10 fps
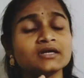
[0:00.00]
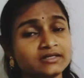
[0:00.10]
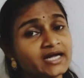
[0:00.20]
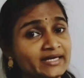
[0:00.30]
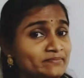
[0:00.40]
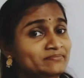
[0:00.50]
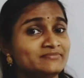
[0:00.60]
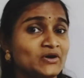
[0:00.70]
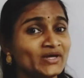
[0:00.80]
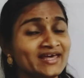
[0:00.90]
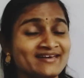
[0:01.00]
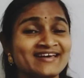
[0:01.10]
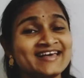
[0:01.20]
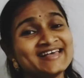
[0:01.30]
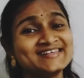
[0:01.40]
time. Okay,
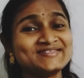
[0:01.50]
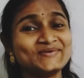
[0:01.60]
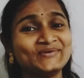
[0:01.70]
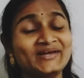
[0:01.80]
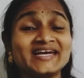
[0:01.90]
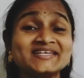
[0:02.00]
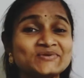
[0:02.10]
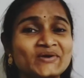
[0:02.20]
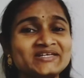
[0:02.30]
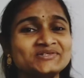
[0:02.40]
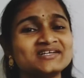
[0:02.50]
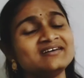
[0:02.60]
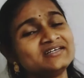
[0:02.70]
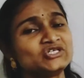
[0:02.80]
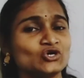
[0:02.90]
so let us go into the
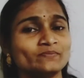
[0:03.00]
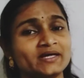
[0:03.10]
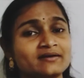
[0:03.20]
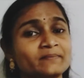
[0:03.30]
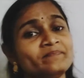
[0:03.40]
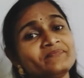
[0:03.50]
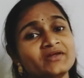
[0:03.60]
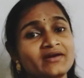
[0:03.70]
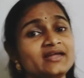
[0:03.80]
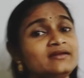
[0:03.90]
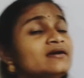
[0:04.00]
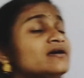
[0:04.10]
topic, right?